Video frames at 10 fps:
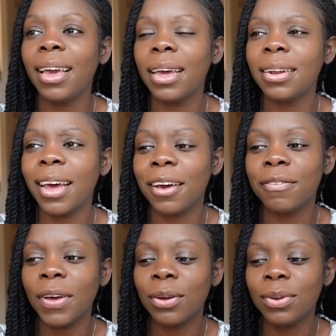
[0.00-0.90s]
And
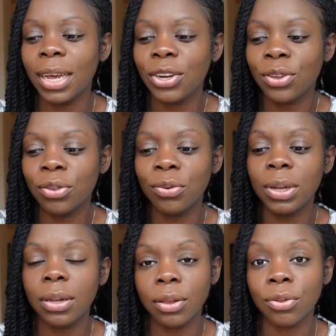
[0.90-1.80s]
I found that just
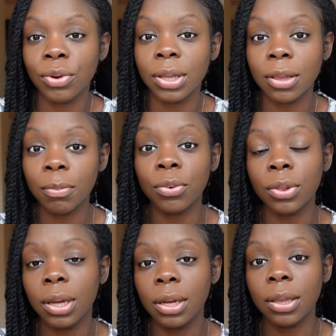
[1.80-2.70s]
doing these three simple
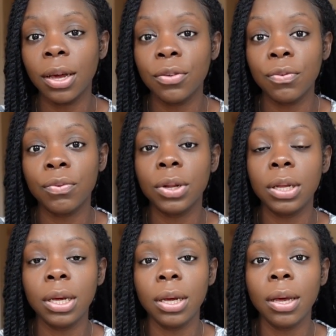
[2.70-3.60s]
things has
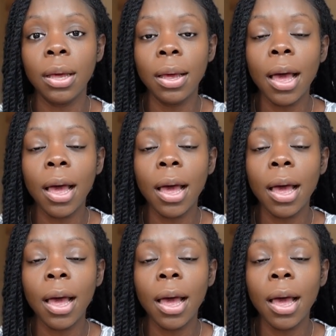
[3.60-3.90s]
really